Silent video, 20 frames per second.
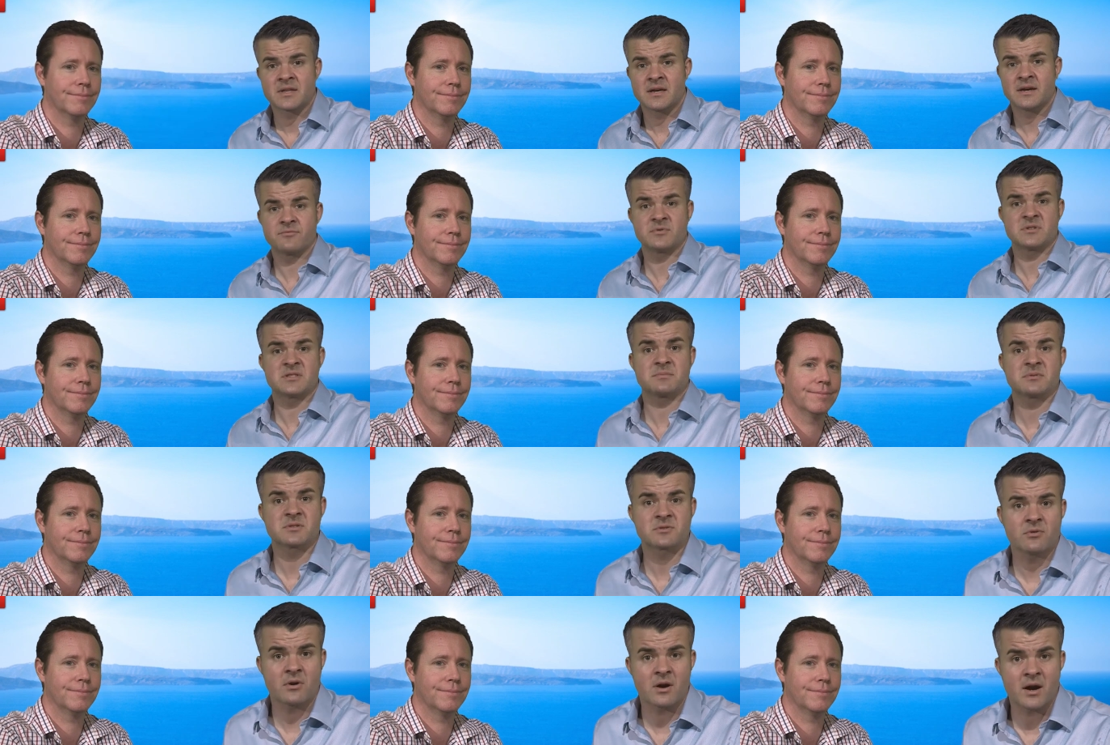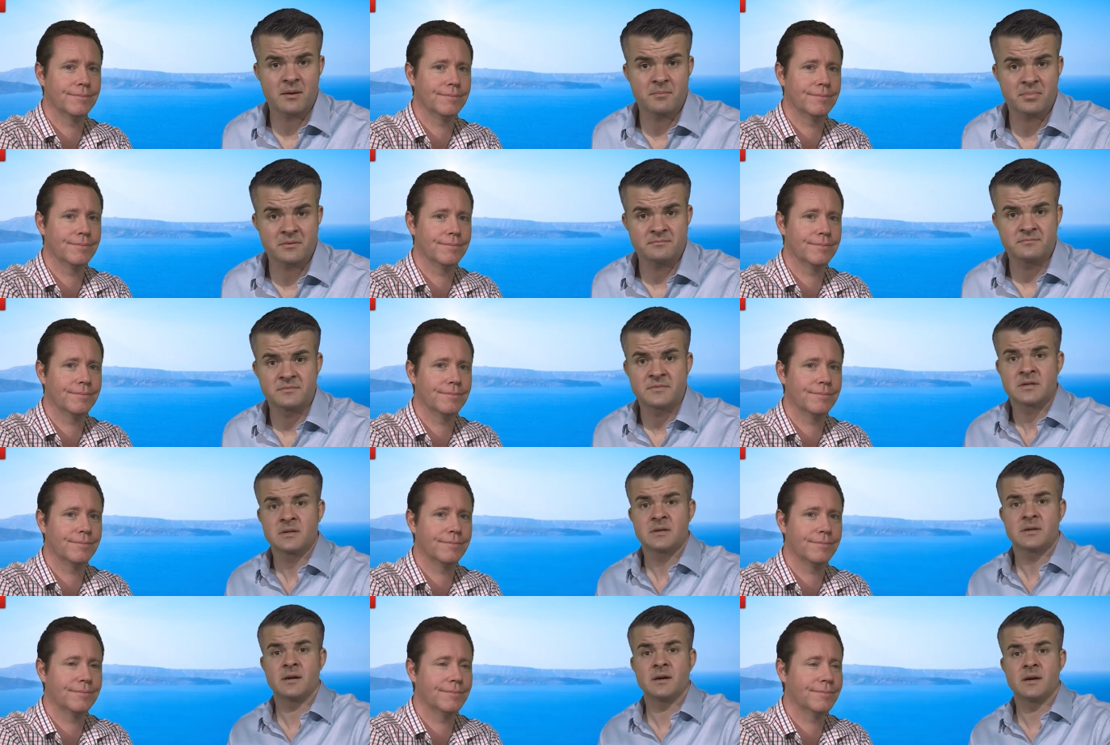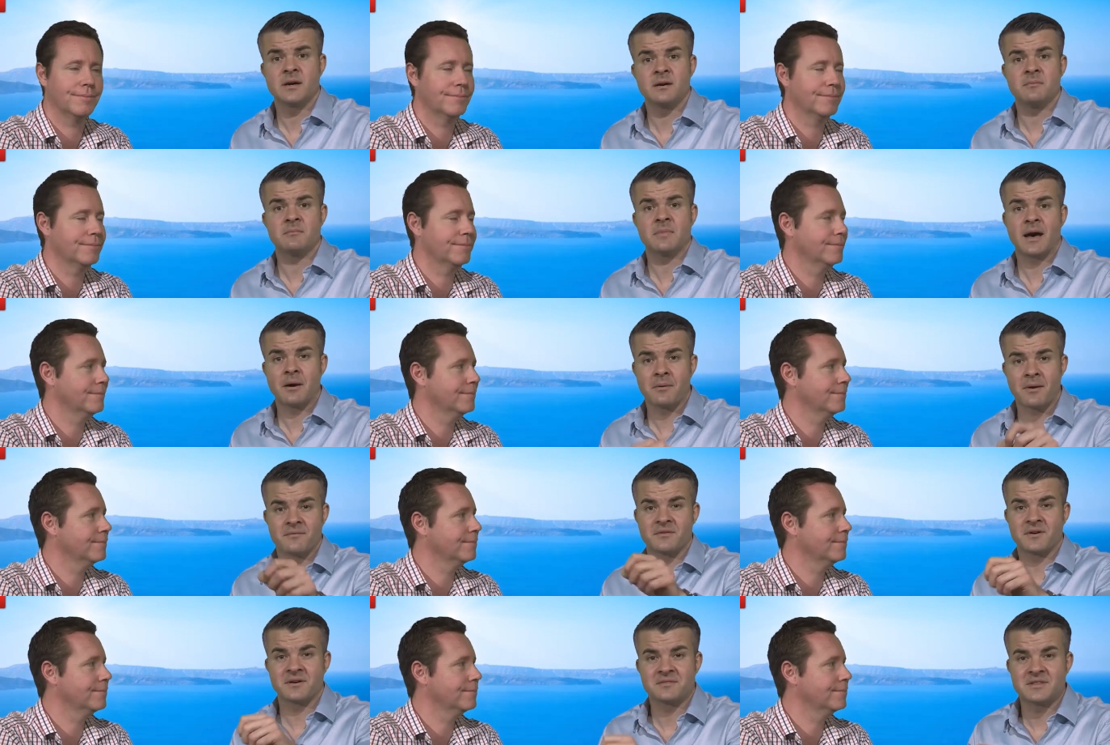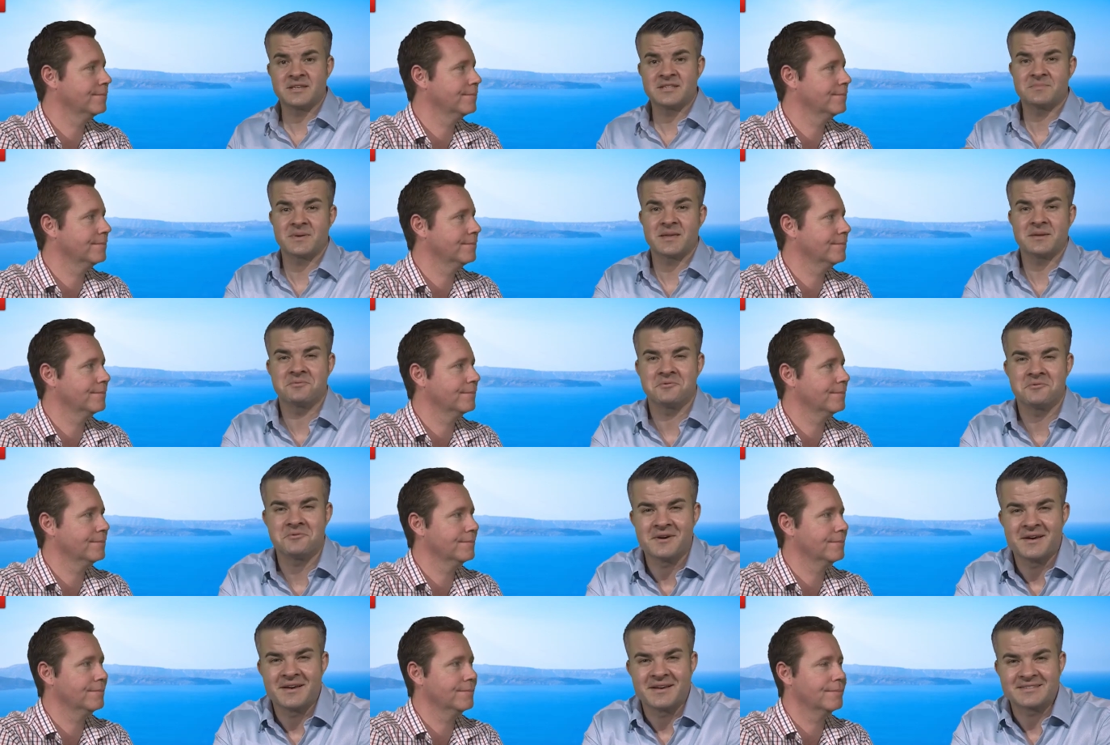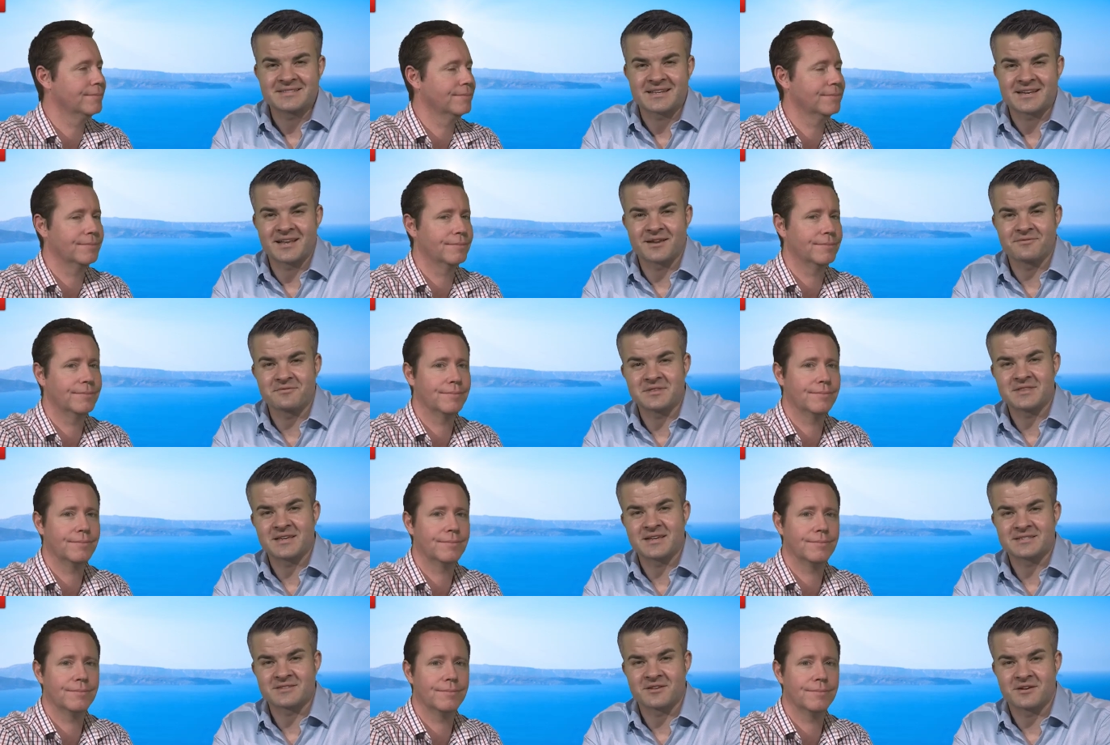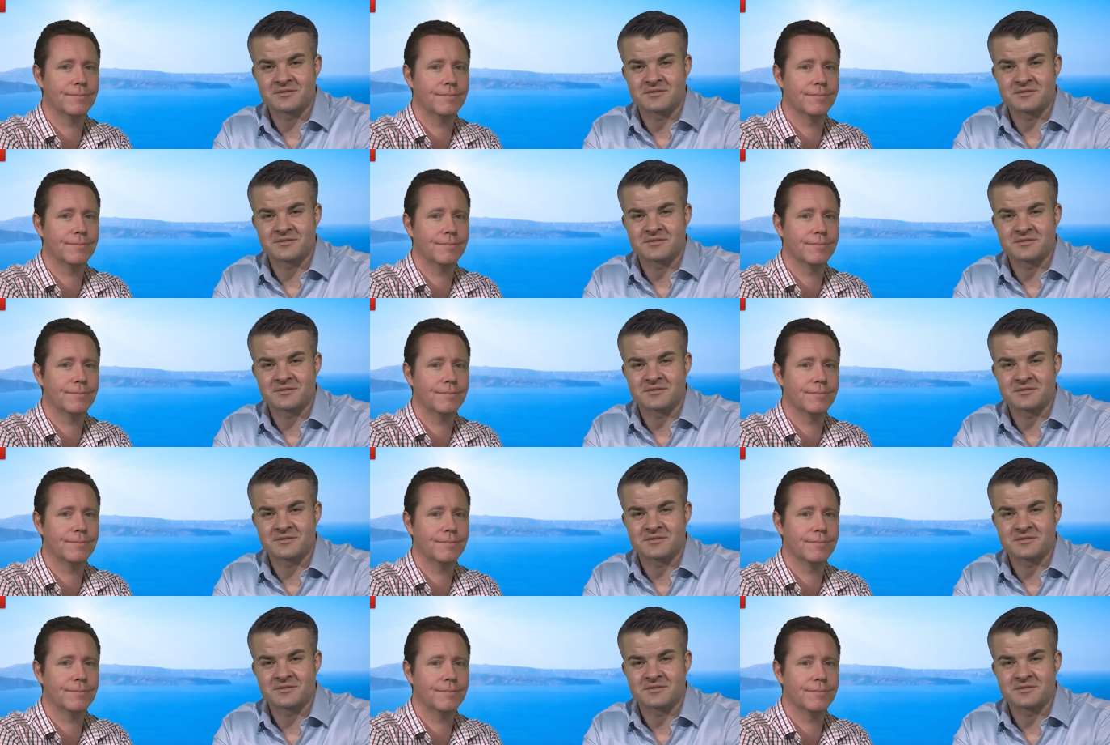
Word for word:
Speaker 1: every subscribe. Um, however, these people said lovely things